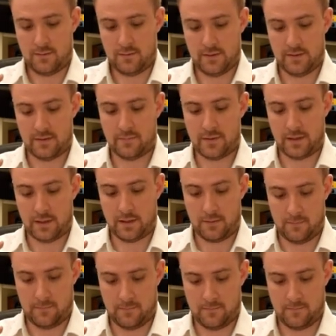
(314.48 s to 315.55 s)
is a
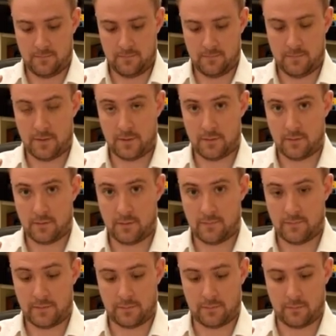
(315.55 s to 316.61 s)
biggie. You gotta love
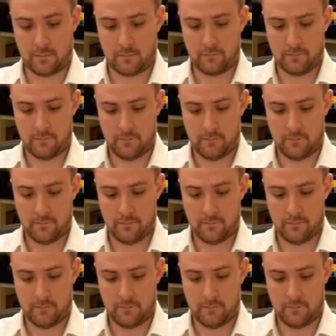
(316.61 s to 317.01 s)
this one.